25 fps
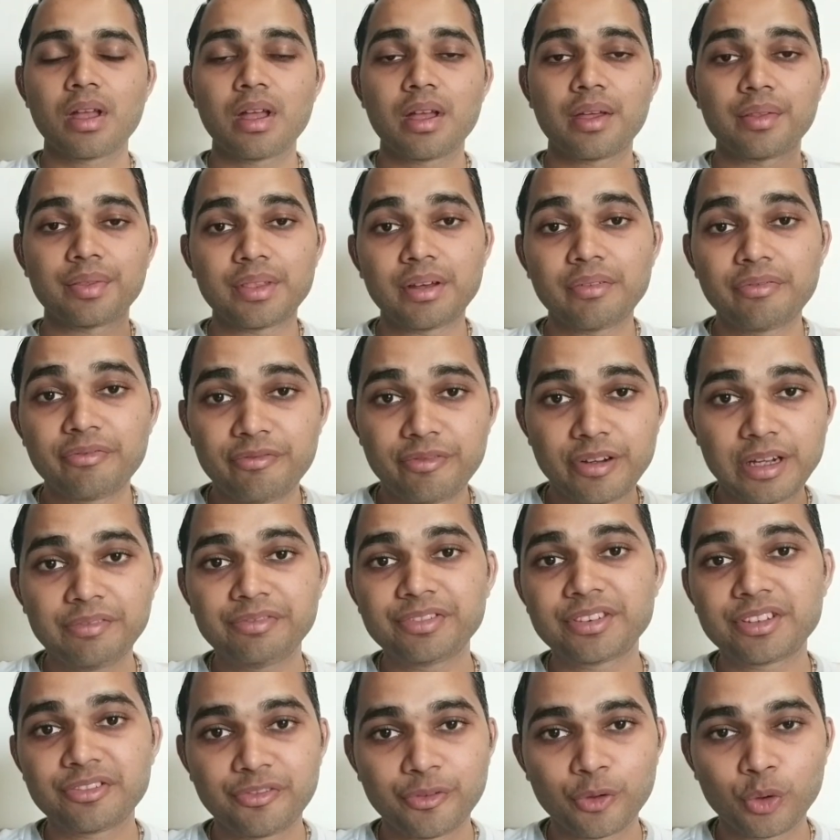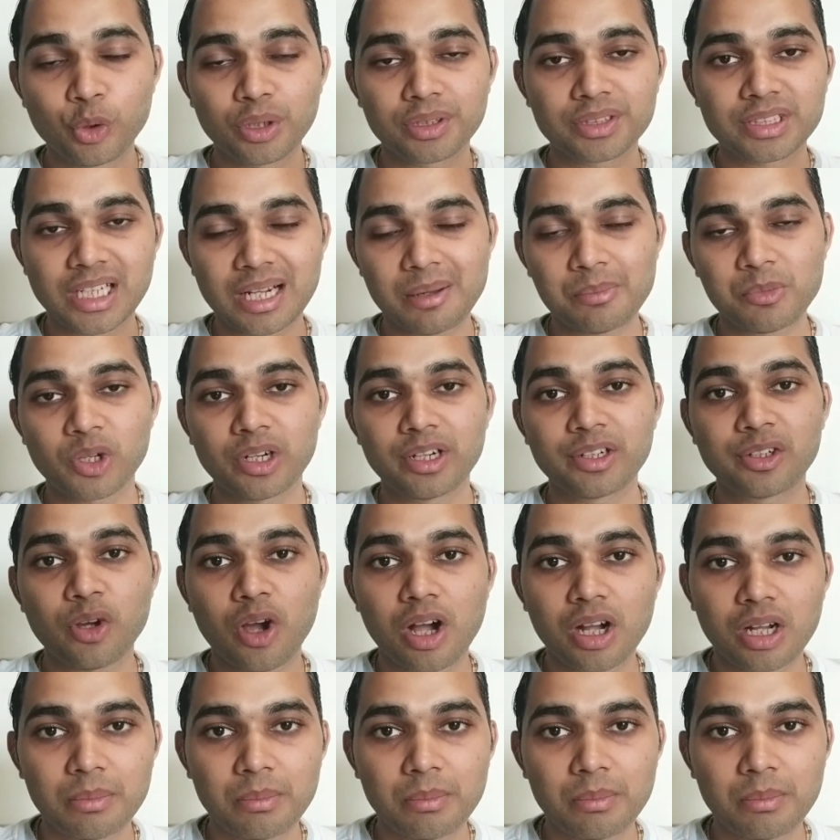The fifth food that I'm going to talk